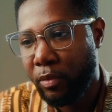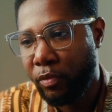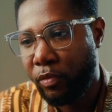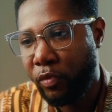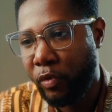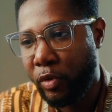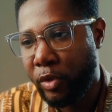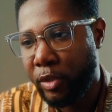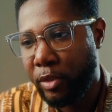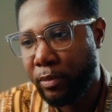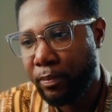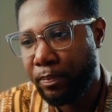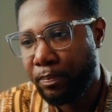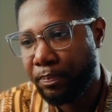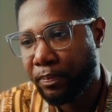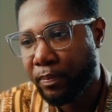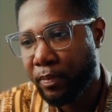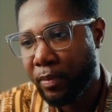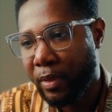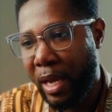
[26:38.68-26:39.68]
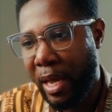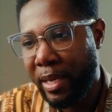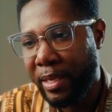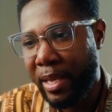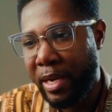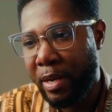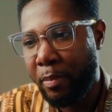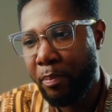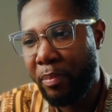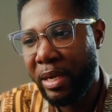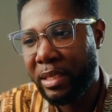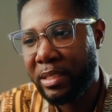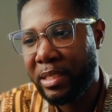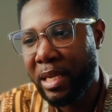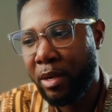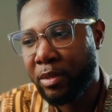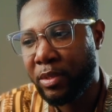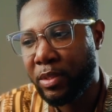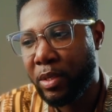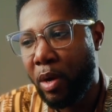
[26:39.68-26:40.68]
Food. And then it brings
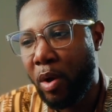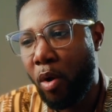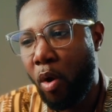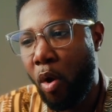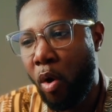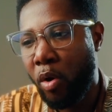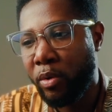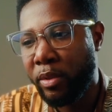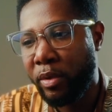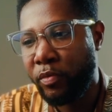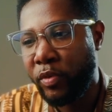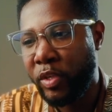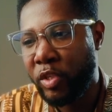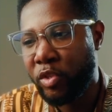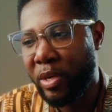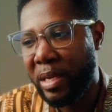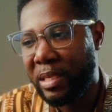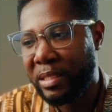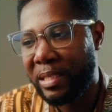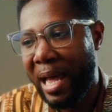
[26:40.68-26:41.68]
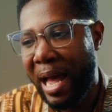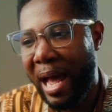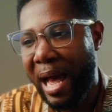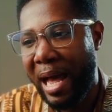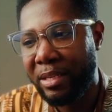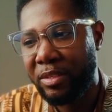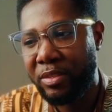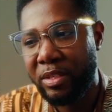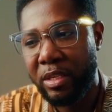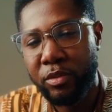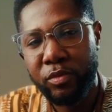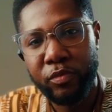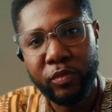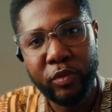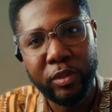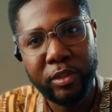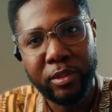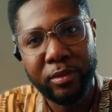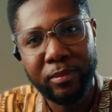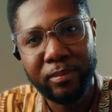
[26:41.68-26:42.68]
out all the visuals that has just
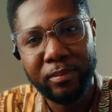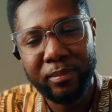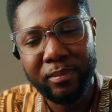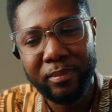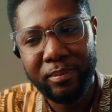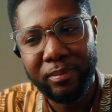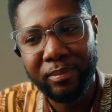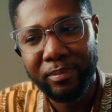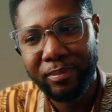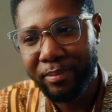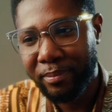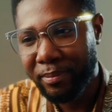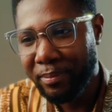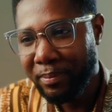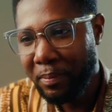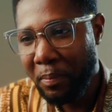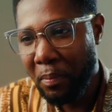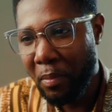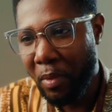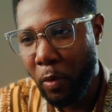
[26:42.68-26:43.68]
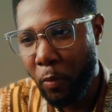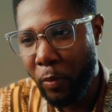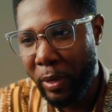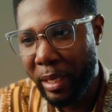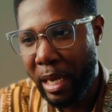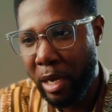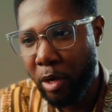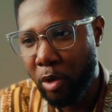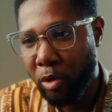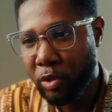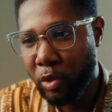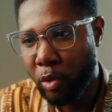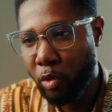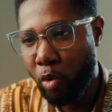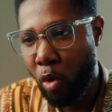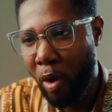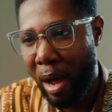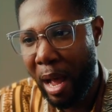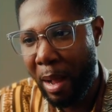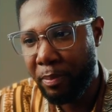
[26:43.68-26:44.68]
food. We can also
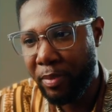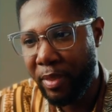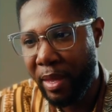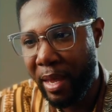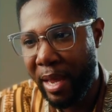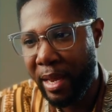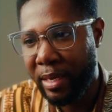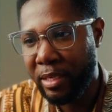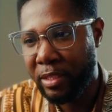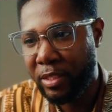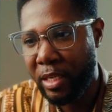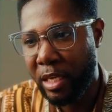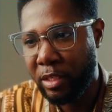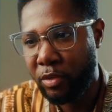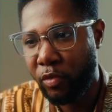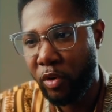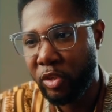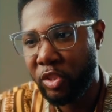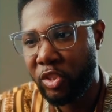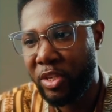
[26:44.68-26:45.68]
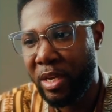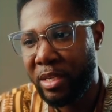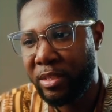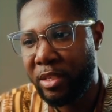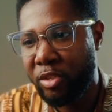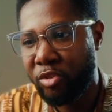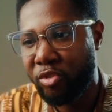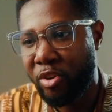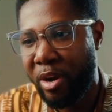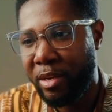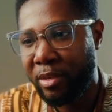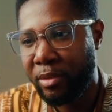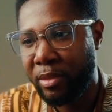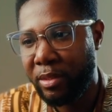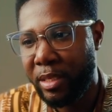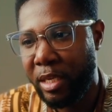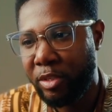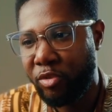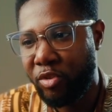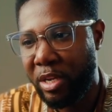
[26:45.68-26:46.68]
go up there and search for just
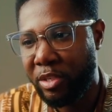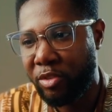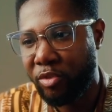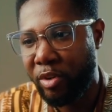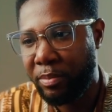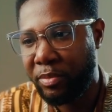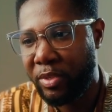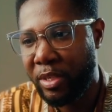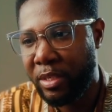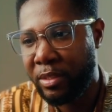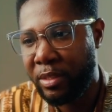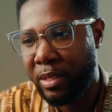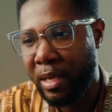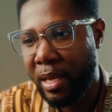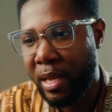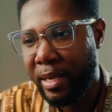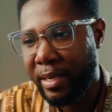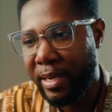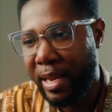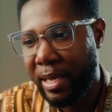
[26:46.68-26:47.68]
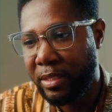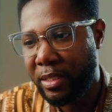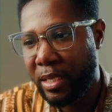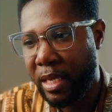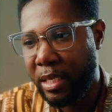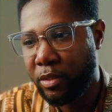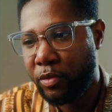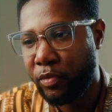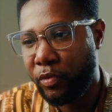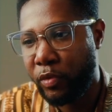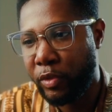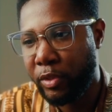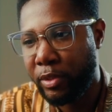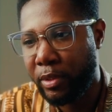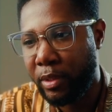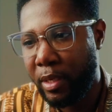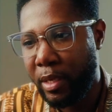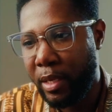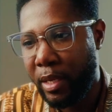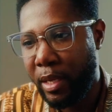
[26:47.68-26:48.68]
the transcriptions that says
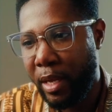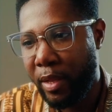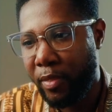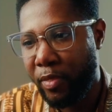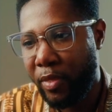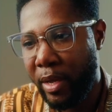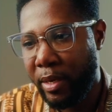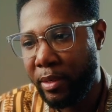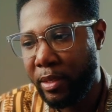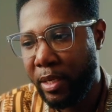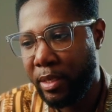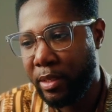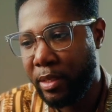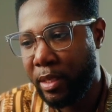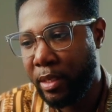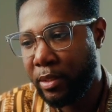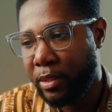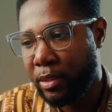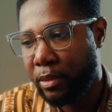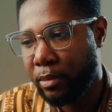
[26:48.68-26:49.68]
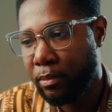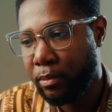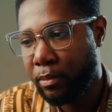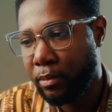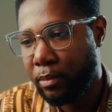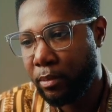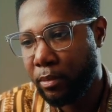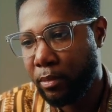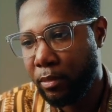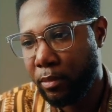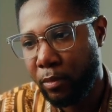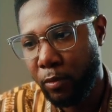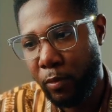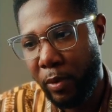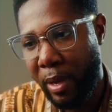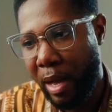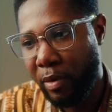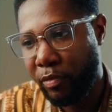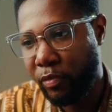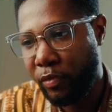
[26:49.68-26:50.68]
food. And then in this,
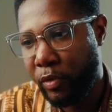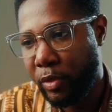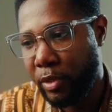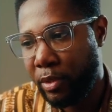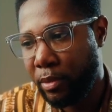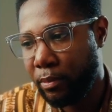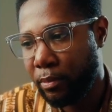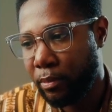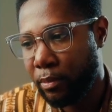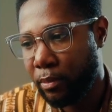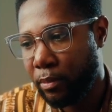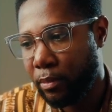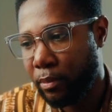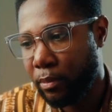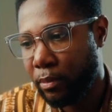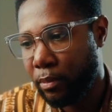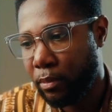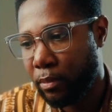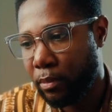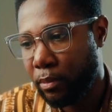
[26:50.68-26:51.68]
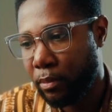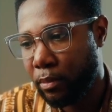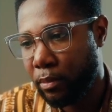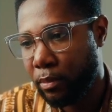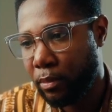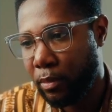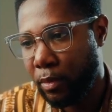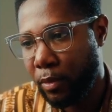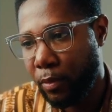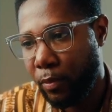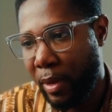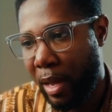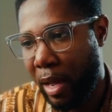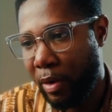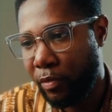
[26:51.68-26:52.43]
we have food. We